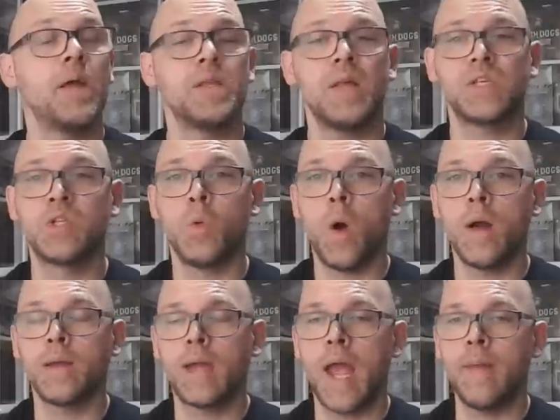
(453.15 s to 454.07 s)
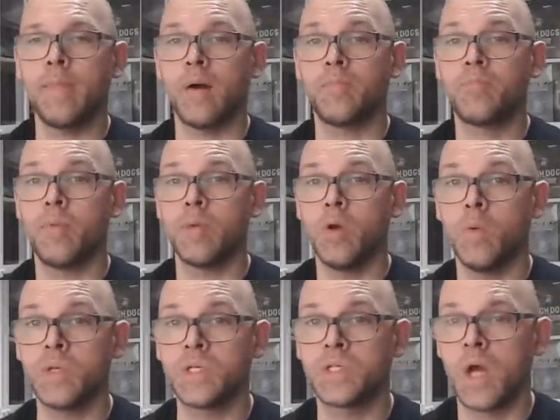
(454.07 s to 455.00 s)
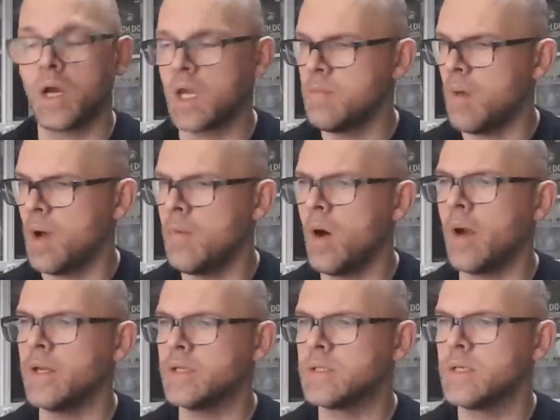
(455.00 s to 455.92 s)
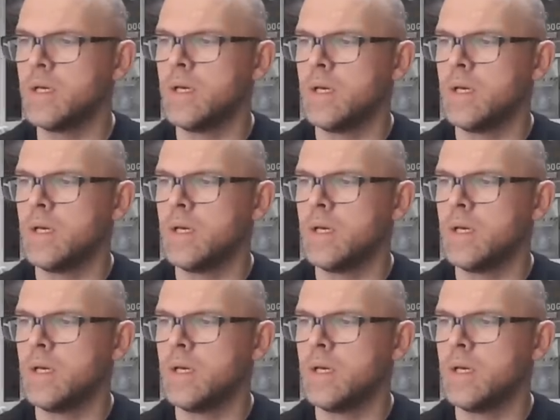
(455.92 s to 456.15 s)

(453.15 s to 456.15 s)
but that's the one game that probably always stuck in my mind.